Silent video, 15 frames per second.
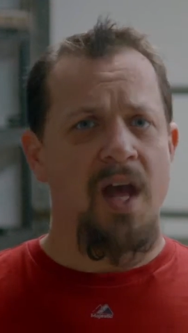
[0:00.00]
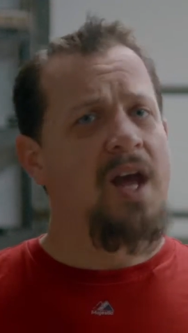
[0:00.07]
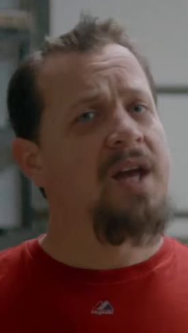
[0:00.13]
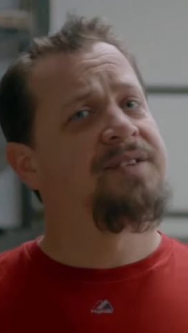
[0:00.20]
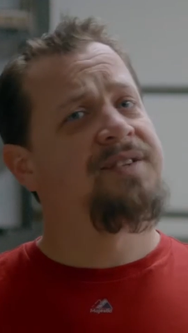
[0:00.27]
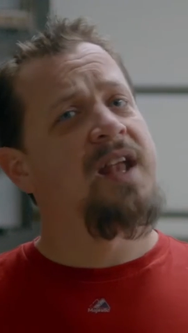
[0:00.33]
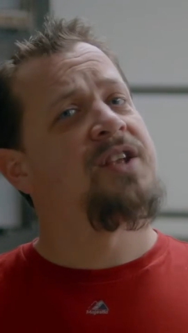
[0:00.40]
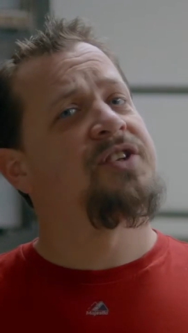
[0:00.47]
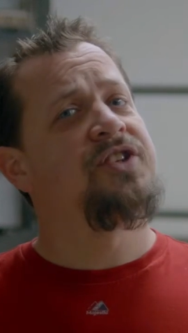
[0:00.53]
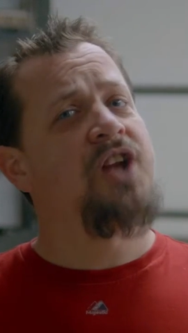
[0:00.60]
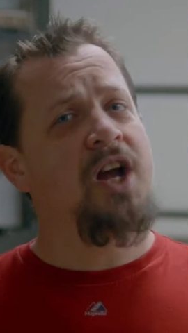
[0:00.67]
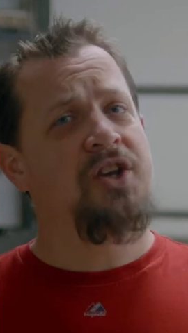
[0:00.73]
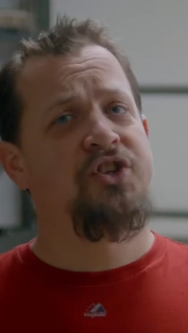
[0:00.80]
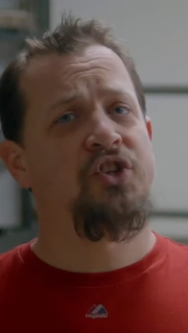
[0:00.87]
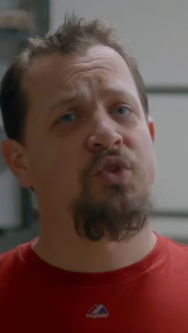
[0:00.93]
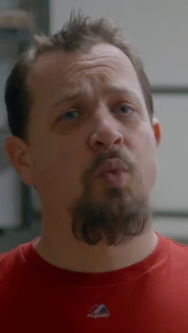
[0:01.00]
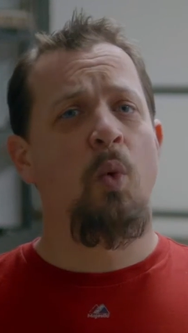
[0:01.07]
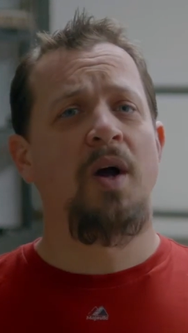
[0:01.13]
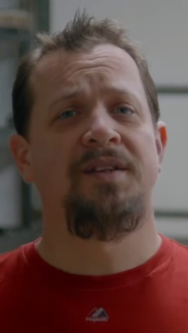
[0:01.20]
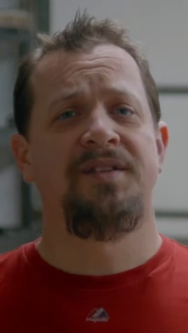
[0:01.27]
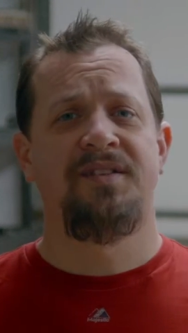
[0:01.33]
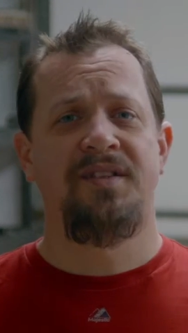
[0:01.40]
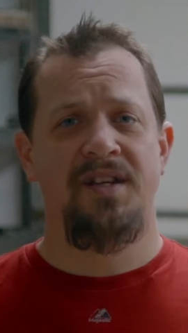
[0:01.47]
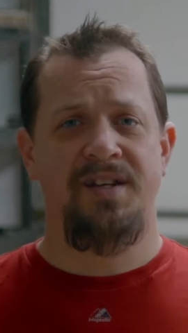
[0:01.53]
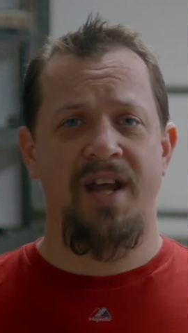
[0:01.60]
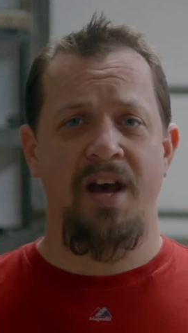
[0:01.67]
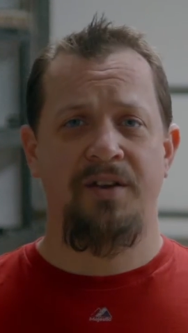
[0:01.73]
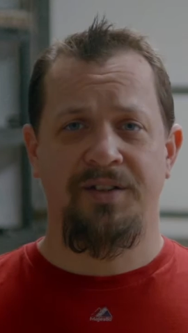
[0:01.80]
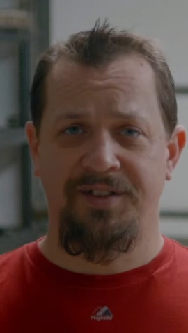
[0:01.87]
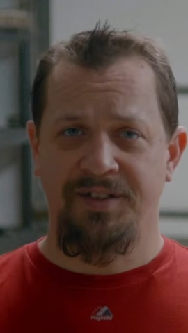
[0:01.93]
So with a little practice
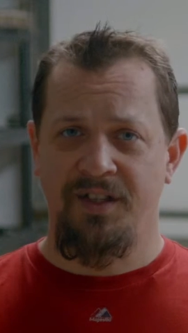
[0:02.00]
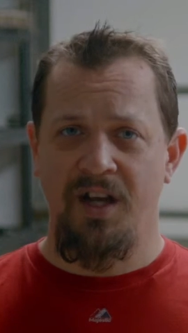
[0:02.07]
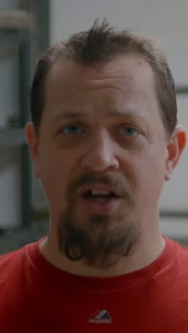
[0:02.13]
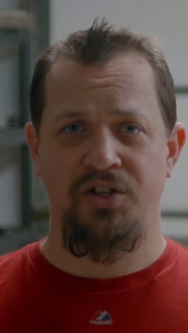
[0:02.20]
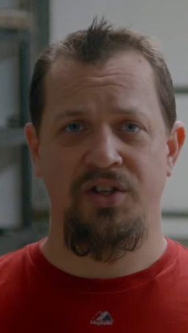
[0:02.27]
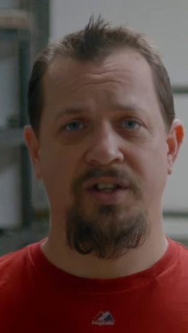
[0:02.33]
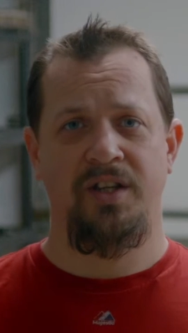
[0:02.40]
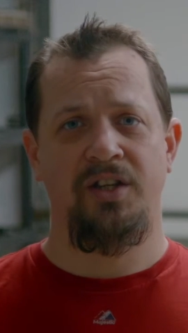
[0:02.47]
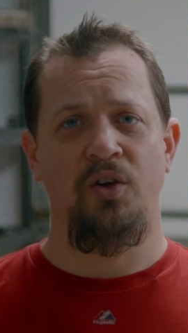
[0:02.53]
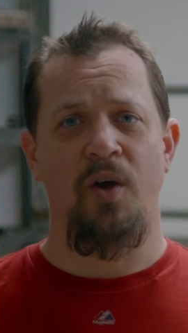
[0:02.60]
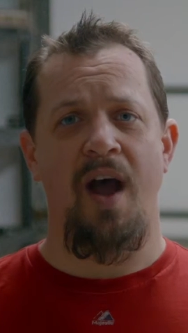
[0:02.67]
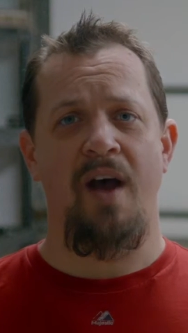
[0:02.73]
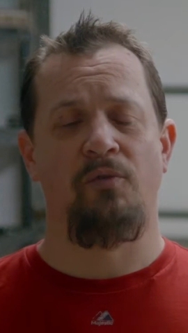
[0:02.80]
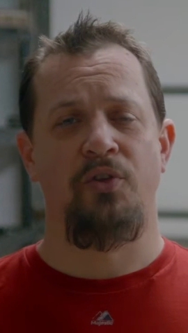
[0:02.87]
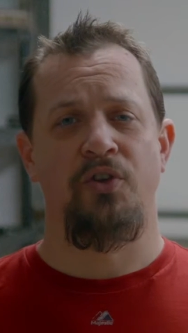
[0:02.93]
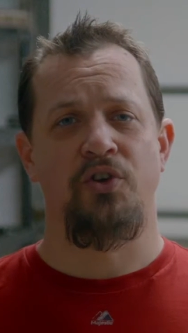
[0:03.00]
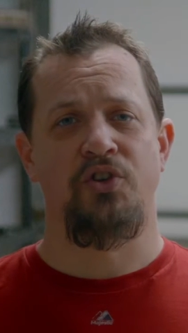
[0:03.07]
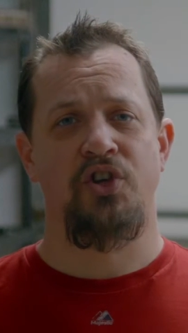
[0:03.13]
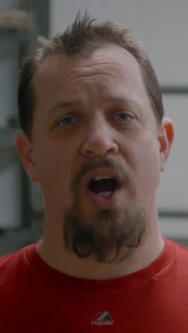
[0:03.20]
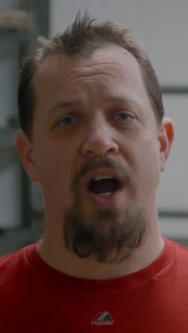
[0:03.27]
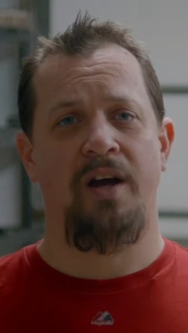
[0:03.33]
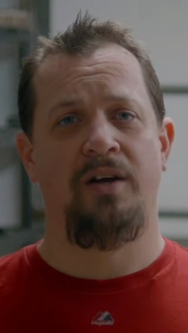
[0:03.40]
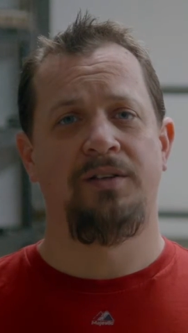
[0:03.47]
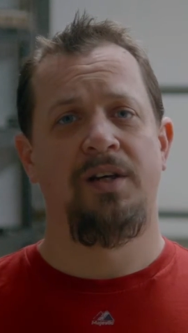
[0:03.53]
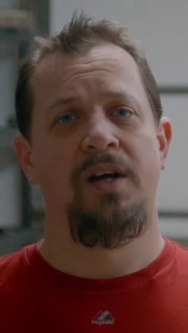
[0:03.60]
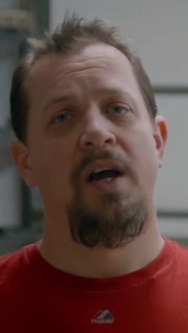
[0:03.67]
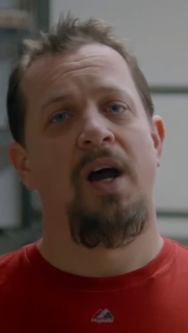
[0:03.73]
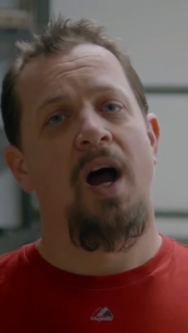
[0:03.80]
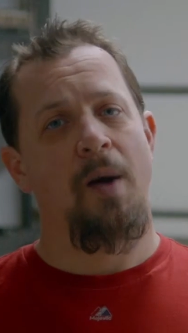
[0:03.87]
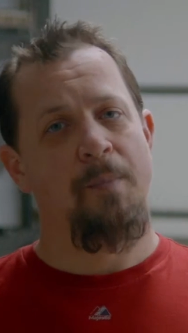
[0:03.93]
and some fine-tuning of the script
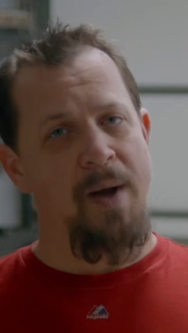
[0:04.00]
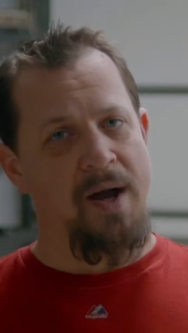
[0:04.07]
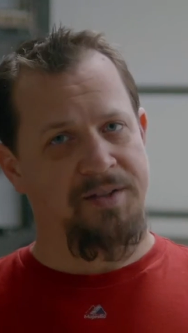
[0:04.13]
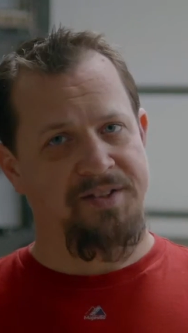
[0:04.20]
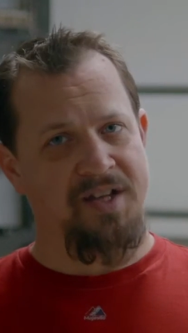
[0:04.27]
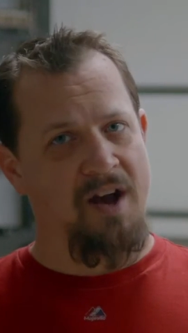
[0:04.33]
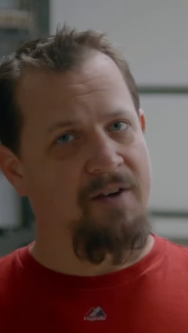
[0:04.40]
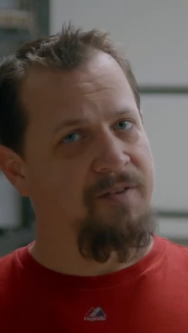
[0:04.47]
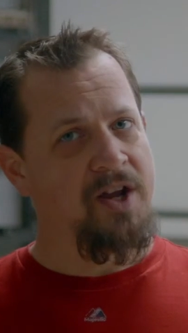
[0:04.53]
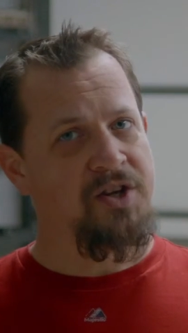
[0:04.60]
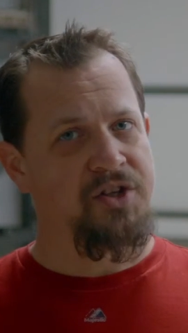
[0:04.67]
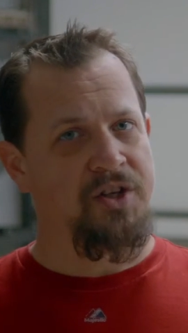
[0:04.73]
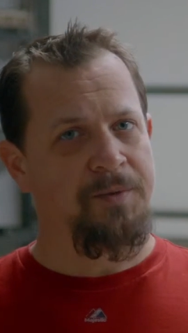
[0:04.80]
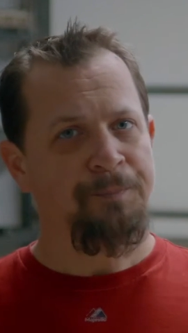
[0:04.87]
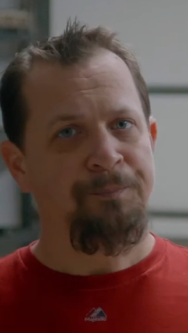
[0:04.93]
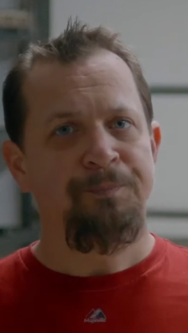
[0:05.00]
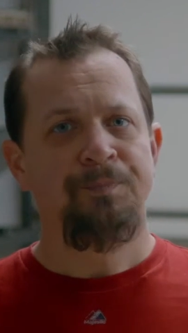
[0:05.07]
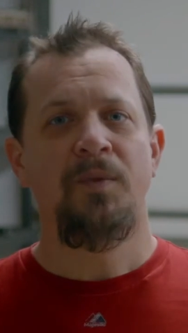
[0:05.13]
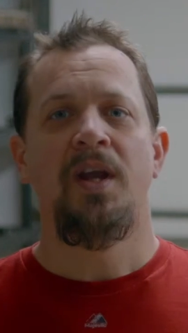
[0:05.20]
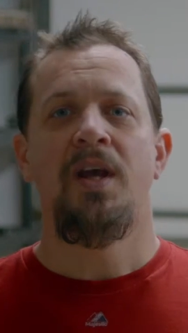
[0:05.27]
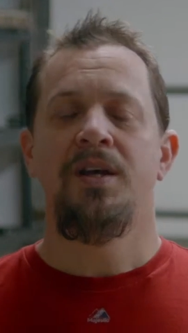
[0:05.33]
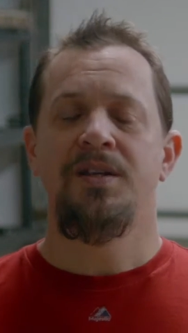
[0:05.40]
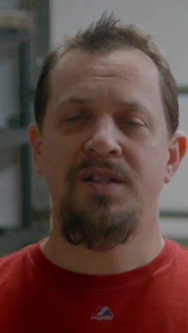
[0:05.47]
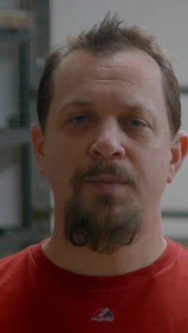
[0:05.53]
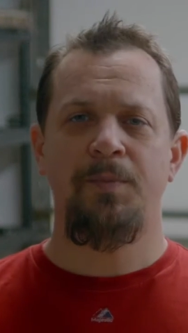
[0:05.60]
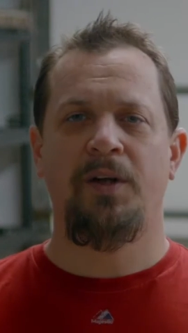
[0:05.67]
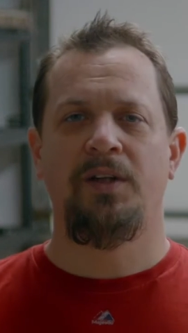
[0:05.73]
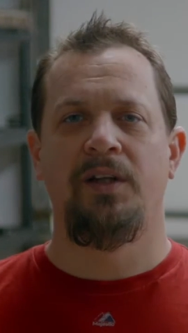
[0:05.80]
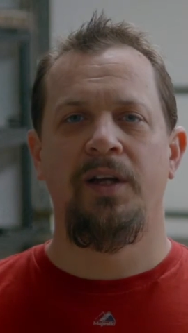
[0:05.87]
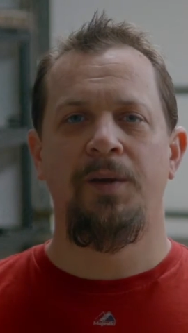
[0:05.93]
and the scroll speed, you can
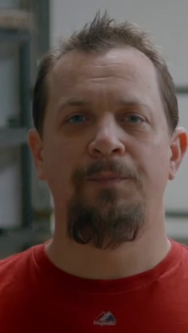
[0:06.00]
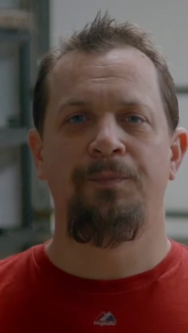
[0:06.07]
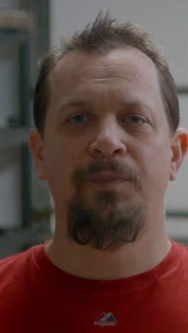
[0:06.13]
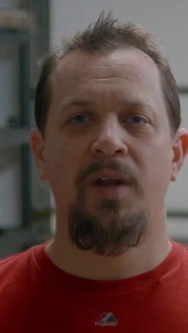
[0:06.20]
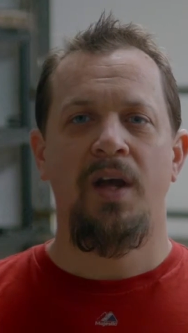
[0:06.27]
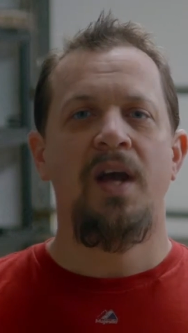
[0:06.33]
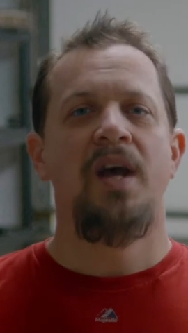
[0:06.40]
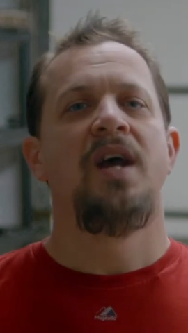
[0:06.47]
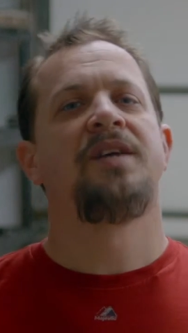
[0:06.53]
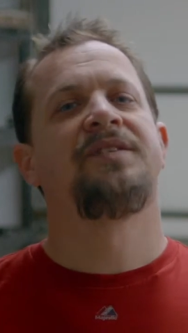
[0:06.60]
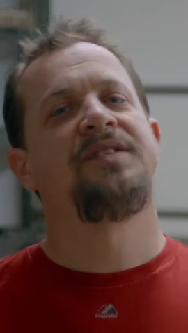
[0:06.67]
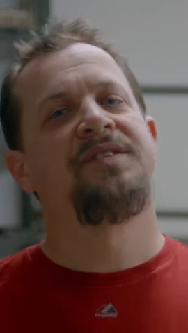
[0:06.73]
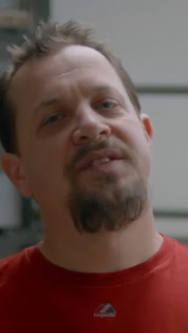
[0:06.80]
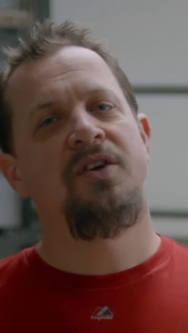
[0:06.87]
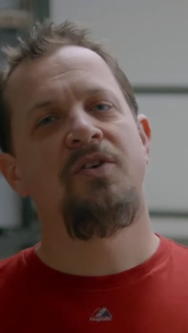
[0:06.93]
do one nice long